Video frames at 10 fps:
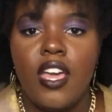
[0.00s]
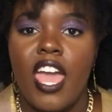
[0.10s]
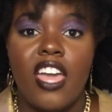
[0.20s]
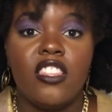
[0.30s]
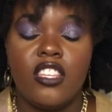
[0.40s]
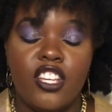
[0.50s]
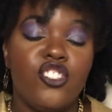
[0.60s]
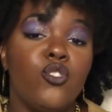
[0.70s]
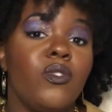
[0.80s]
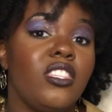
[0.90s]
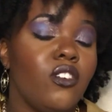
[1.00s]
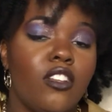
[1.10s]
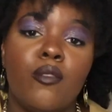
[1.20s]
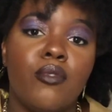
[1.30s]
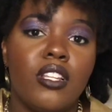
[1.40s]
And the issue with
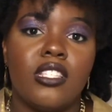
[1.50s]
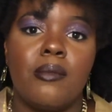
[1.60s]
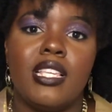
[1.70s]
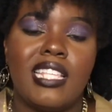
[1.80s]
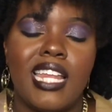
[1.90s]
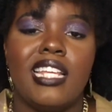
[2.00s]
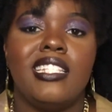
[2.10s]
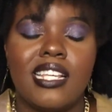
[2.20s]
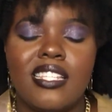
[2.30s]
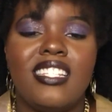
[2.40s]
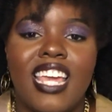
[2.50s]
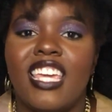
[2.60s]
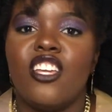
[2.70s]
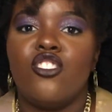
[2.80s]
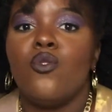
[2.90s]
neoliberalism is that it doesn't take
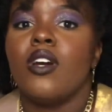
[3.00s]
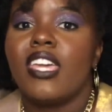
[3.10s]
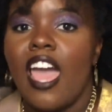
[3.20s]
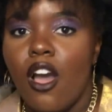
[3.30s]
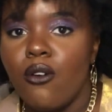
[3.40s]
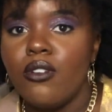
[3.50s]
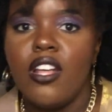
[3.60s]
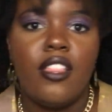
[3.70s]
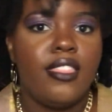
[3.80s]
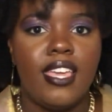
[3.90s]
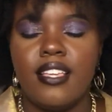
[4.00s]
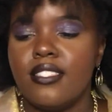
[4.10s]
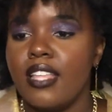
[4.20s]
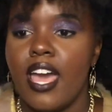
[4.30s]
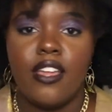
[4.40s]
into account things
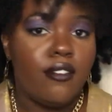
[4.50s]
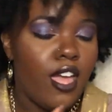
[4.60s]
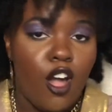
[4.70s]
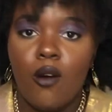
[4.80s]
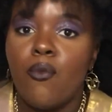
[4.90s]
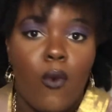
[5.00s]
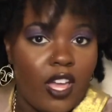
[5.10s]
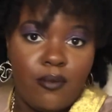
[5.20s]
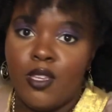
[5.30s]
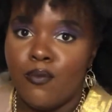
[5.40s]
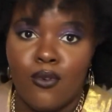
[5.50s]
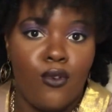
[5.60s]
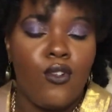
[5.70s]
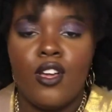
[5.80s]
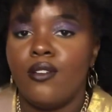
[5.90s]
that help white people